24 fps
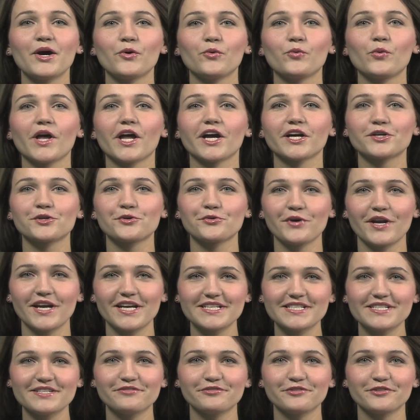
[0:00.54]
We're
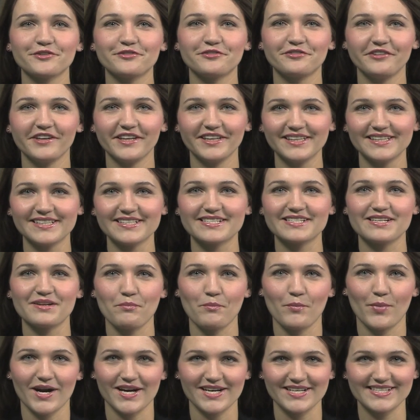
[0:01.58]
crazy for fitness
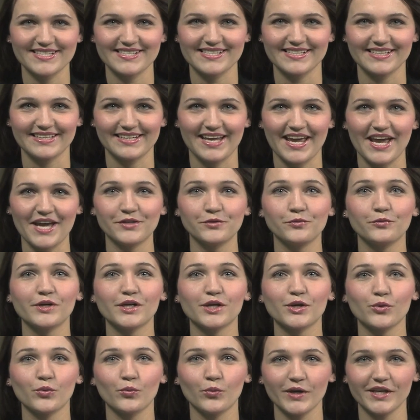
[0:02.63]
in Boston and
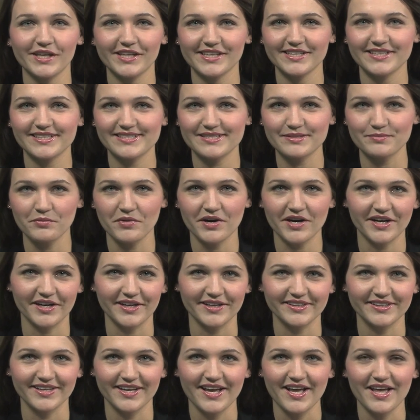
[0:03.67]
we're wicked smart.